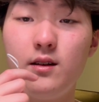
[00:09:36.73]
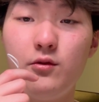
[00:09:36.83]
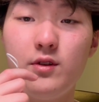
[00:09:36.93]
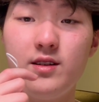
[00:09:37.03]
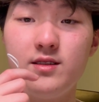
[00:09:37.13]

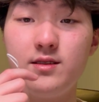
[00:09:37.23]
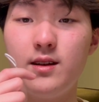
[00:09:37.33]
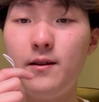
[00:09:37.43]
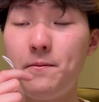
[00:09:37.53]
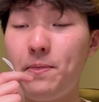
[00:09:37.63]
which is
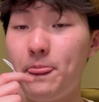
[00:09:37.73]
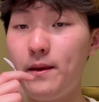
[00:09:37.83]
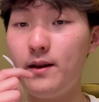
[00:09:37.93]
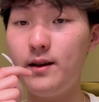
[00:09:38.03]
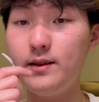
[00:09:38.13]

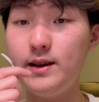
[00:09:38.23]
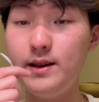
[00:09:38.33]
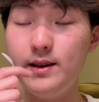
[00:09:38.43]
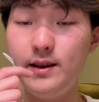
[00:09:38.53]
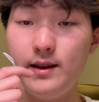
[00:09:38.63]

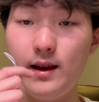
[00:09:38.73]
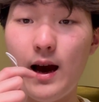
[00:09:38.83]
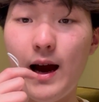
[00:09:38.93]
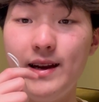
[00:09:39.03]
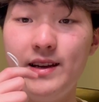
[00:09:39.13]
the
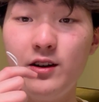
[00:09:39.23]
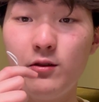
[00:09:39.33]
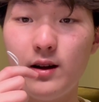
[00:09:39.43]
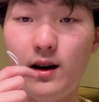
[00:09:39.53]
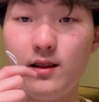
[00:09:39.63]
ideal
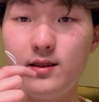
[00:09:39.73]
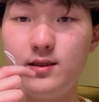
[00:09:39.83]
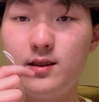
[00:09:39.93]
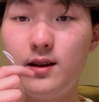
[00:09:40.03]
knowledge.